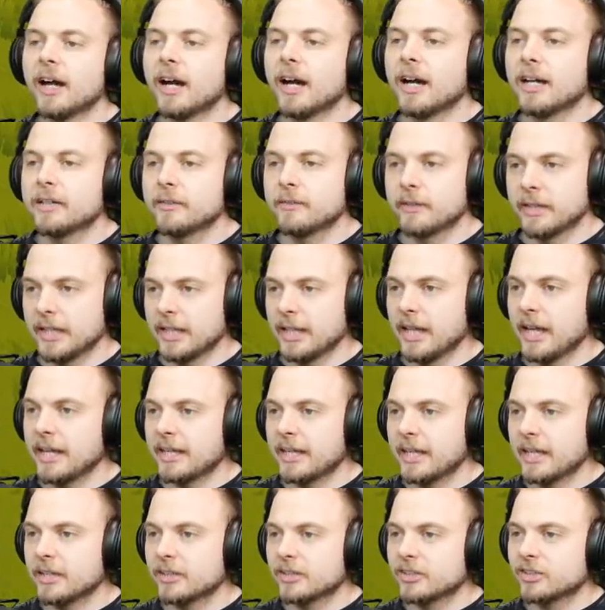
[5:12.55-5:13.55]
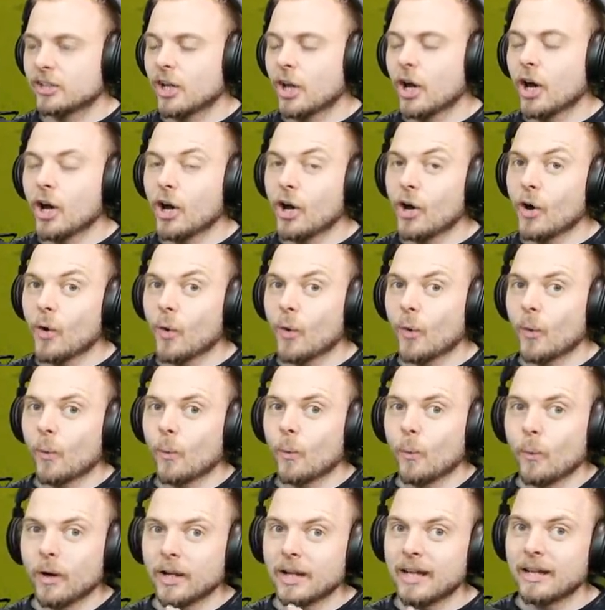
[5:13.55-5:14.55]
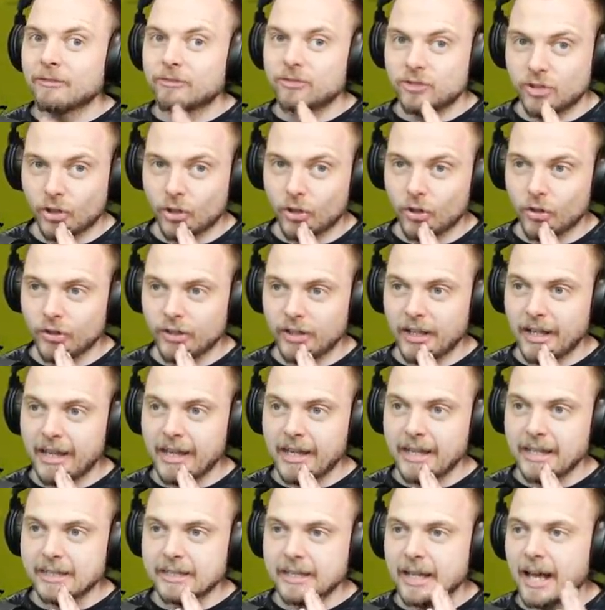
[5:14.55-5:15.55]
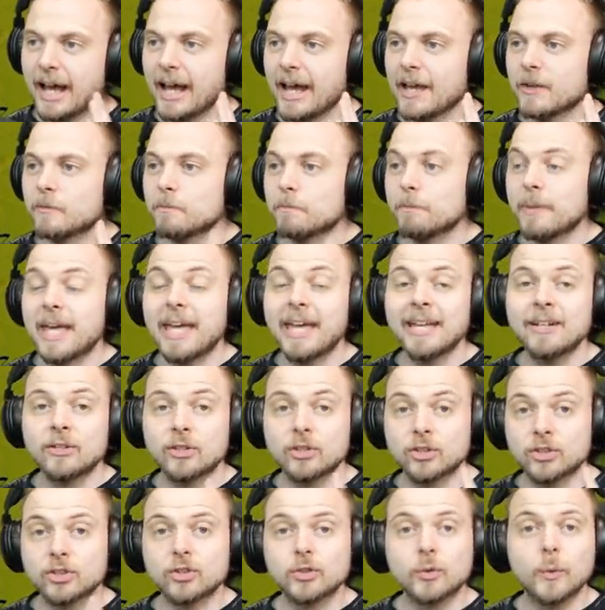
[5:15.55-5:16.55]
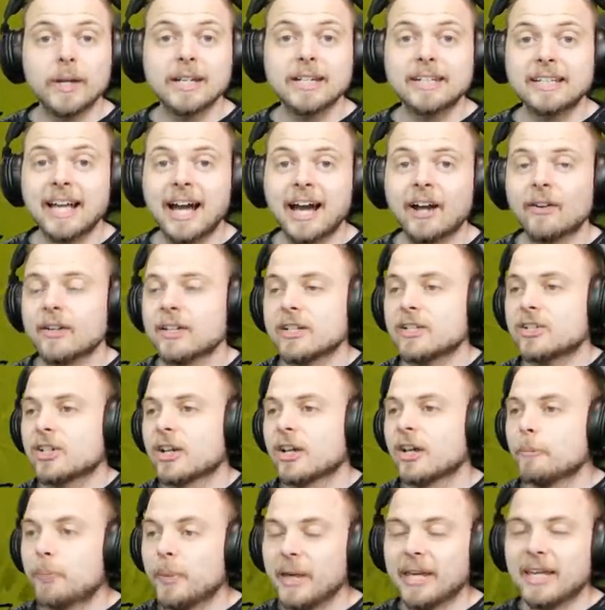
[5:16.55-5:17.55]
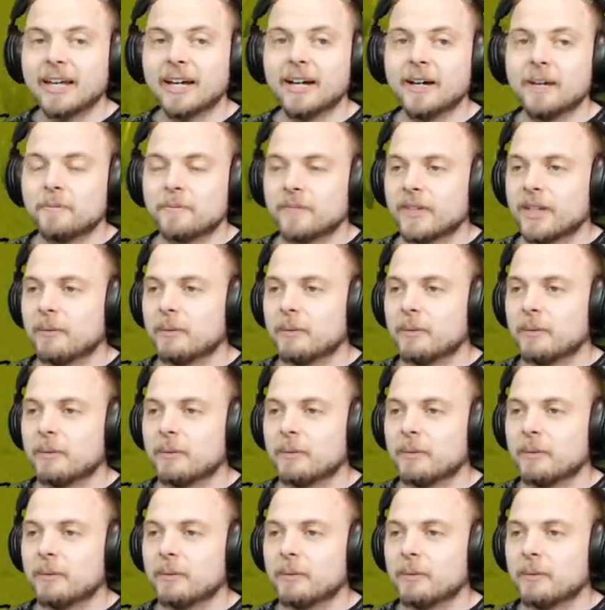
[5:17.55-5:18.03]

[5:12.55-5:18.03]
I didn't really like it. So what I've done is I've made the squid garage bigger.